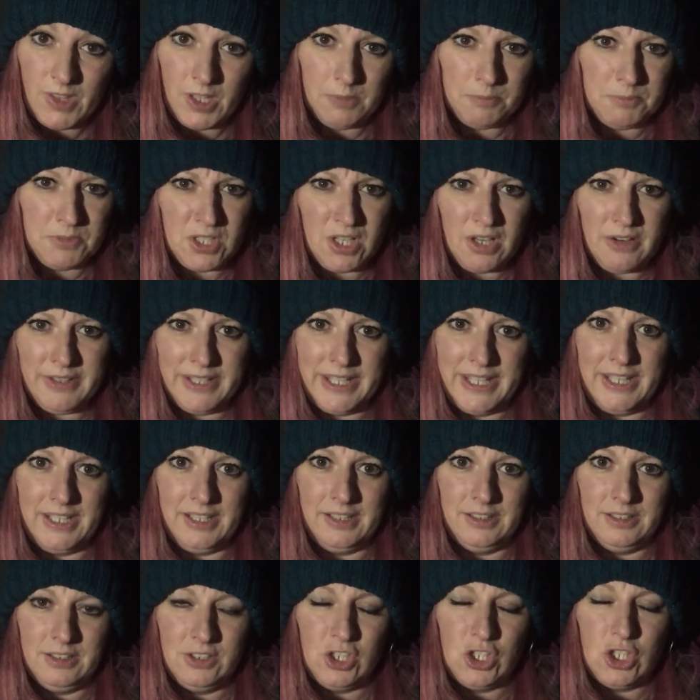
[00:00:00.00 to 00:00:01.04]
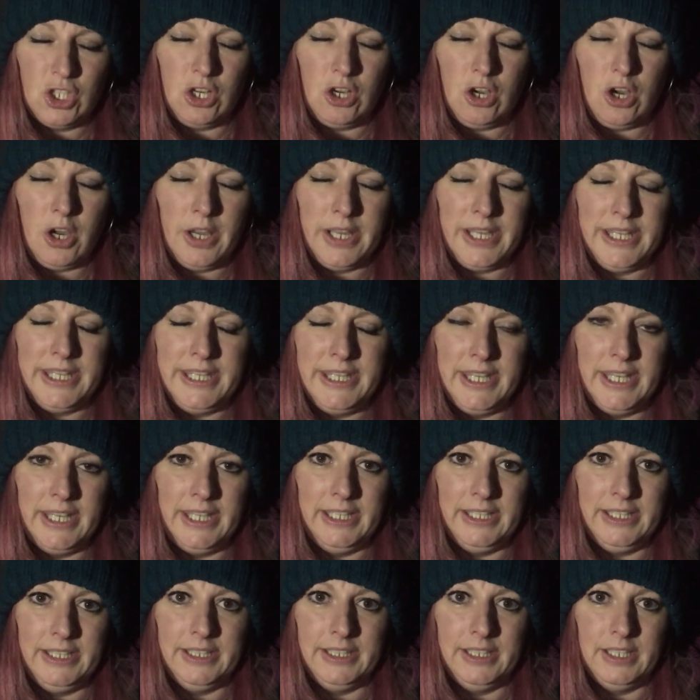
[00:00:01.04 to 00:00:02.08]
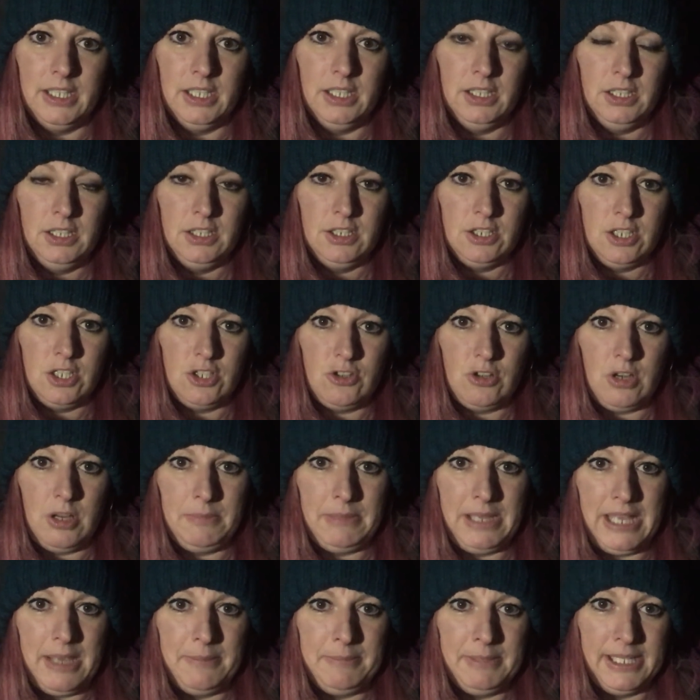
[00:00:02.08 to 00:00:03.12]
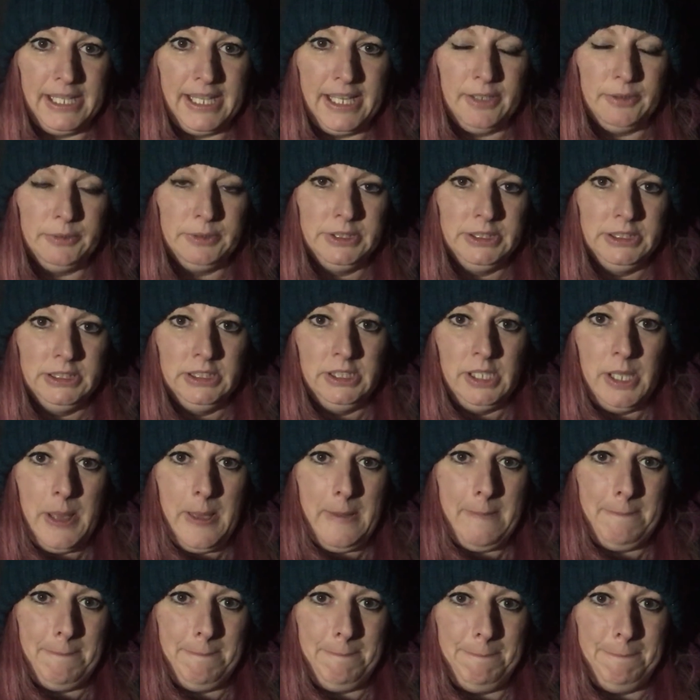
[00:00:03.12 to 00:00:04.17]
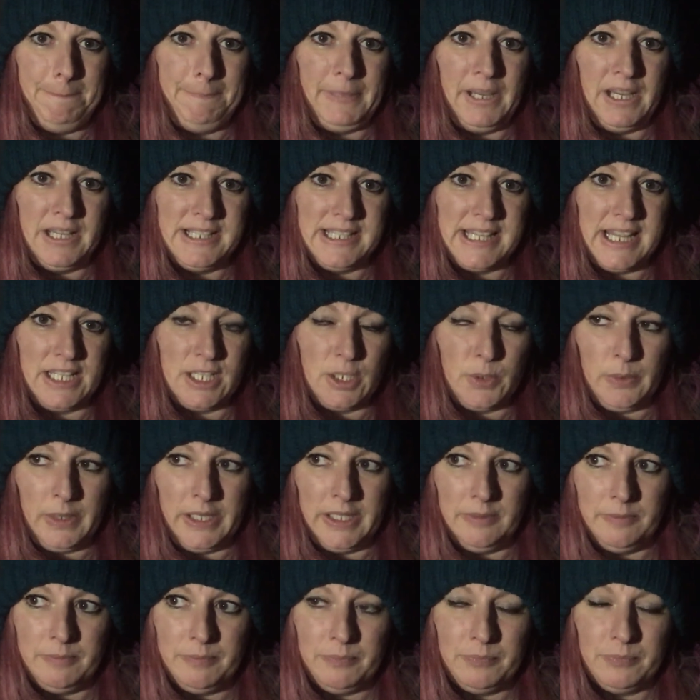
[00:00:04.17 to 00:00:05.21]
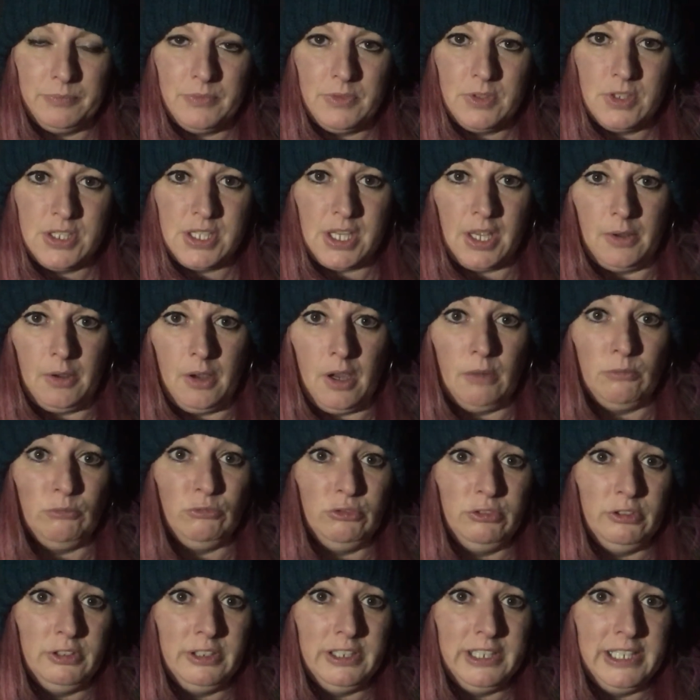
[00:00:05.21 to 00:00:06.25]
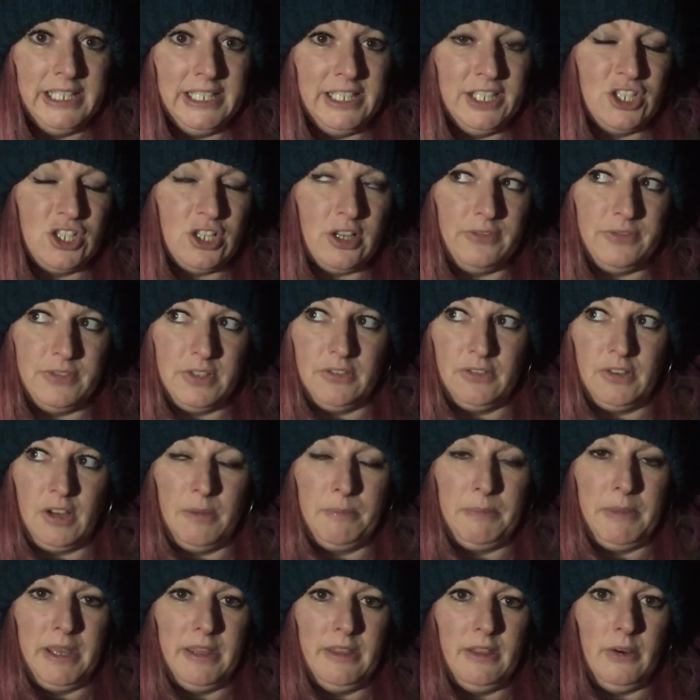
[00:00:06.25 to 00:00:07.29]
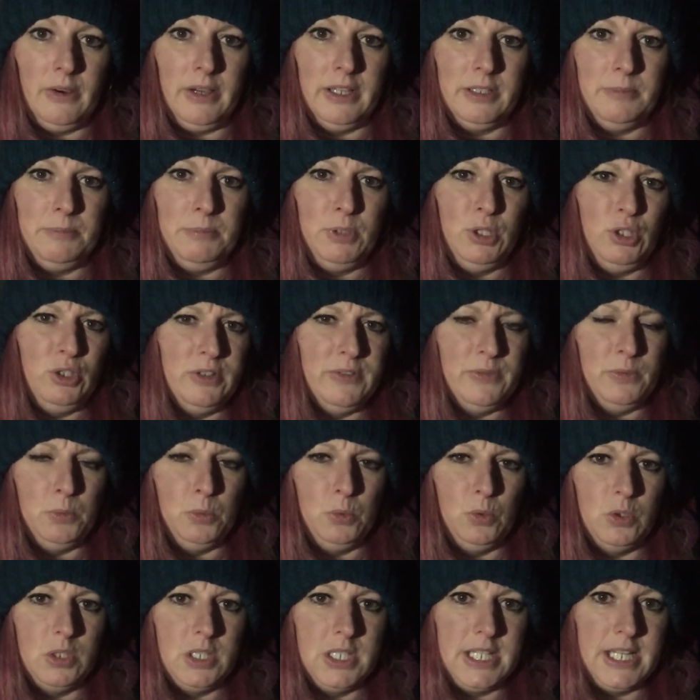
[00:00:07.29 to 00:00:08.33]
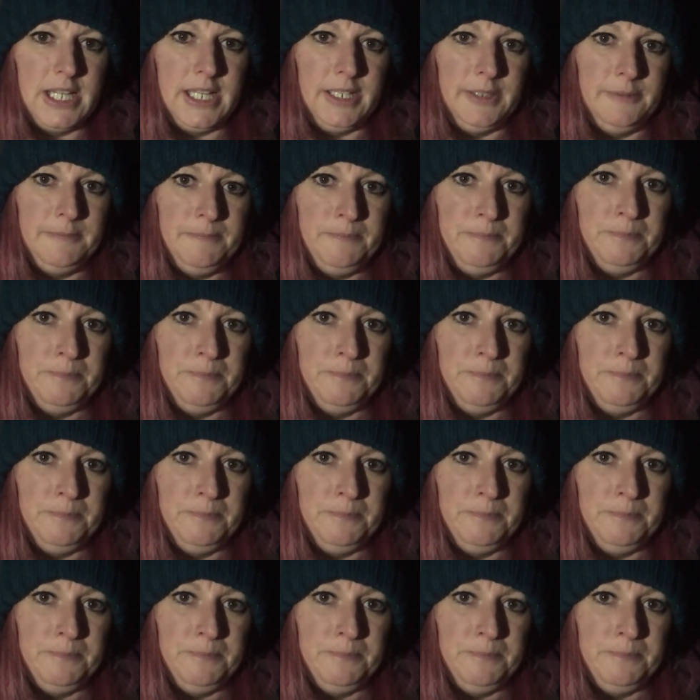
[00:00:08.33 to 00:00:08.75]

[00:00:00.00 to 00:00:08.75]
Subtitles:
I'm dying to try my hammock out, but it's had to wait. So I'm really chuffed I've come here though. I had a beautiful walk today.